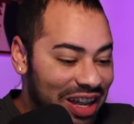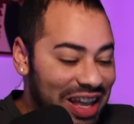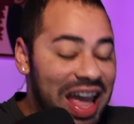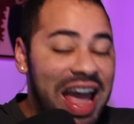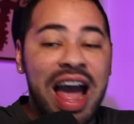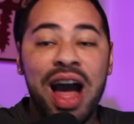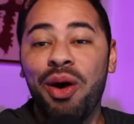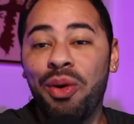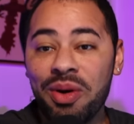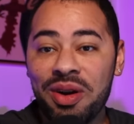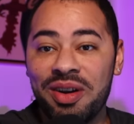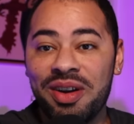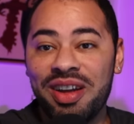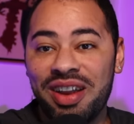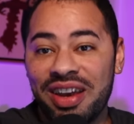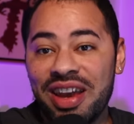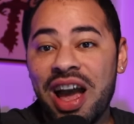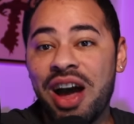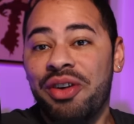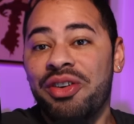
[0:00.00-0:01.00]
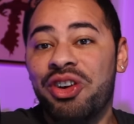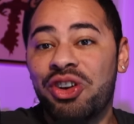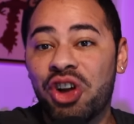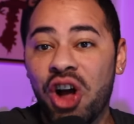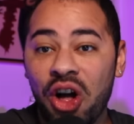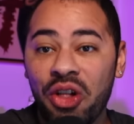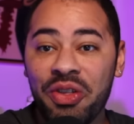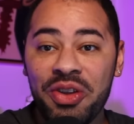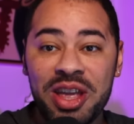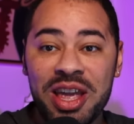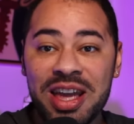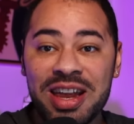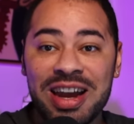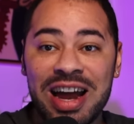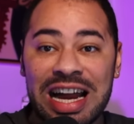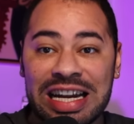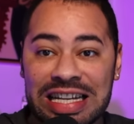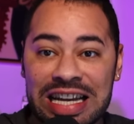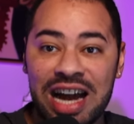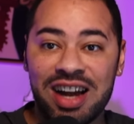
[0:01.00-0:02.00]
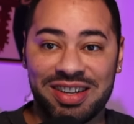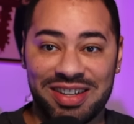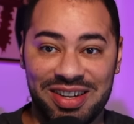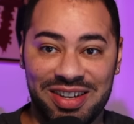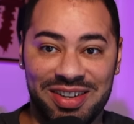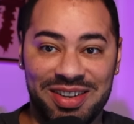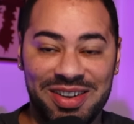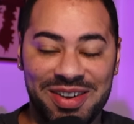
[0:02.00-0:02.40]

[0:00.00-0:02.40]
cow, now you're calling it a duck.